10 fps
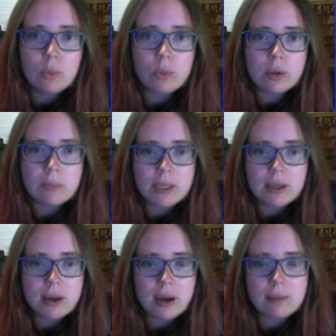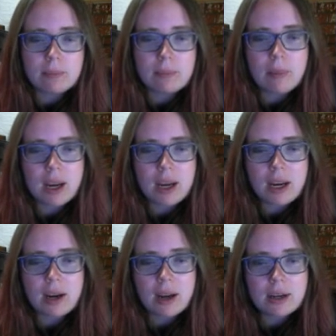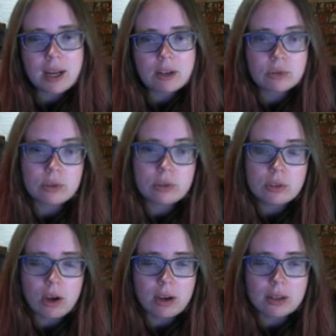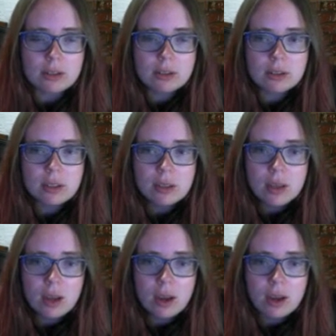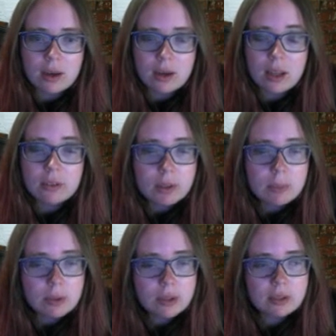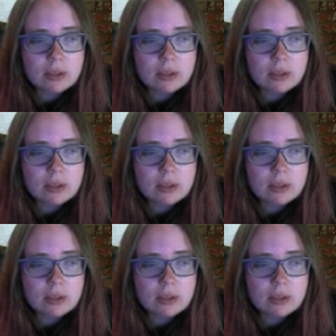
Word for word: would be um, my Unnatural Dogs uh, coloring book.